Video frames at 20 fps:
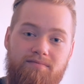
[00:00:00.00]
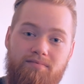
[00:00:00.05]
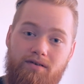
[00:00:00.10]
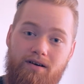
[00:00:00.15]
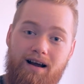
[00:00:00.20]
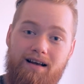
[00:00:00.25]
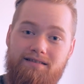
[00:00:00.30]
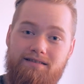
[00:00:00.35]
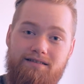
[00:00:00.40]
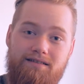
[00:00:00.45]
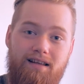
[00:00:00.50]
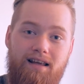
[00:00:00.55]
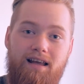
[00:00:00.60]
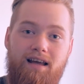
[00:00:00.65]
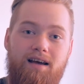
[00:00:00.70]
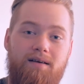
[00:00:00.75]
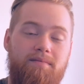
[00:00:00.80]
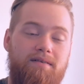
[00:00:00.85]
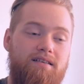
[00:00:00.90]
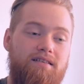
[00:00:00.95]

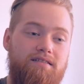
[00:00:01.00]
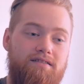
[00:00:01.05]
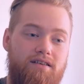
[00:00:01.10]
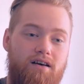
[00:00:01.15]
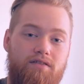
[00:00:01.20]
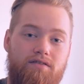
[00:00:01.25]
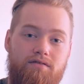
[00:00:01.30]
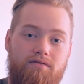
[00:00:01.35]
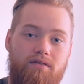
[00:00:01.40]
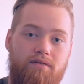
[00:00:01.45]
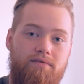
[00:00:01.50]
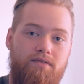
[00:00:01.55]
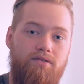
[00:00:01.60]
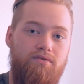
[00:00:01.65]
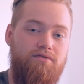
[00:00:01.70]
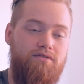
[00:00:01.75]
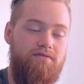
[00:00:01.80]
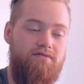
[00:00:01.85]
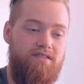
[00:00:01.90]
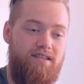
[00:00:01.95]
Piracetam and his other
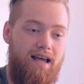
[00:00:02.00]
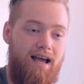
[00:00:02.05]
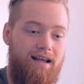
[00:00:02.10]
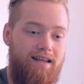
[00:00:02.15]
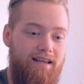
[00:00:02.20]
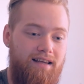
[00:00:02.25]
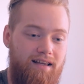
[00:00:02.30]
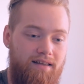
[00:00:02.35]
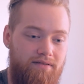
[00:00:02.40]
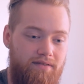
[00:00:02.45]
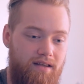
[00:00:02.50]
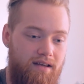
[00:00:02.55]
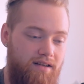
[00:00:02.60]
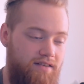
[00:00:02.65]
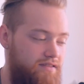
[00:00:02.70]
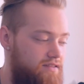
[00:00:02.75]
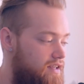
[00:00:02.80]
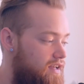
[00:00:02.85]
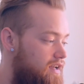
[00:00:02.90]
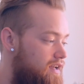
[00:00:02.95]
reviews of stacking and
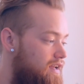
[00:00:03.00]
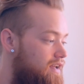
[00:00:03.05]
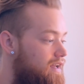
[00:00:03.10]
things,